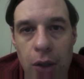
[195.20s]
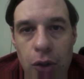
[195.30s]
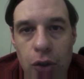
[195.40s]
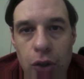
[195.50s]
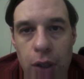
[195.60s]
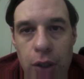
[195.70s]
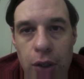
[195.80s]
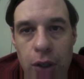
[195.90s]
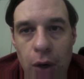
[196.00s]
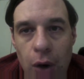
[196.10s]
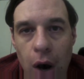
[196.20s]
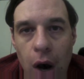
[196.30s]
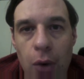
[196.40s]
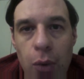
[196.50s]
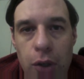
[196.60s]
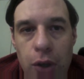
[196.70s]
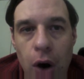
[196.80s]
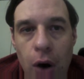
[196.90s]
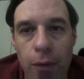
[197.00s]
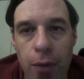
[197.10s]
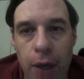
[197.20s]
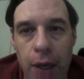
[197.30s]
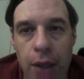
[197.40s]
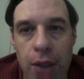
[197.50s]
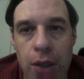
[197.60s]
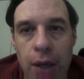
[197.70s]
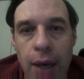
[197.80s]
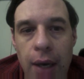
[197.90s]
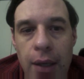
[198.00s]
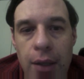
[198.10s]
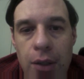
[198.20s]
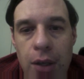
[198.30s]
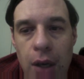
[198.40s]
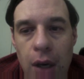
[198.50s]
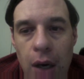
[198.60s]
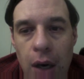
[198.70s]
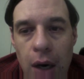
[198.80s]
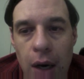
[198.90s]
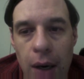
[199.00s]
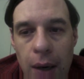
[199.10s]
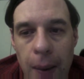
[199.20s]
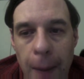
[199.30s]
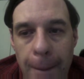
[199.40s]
just unresolved things and uh,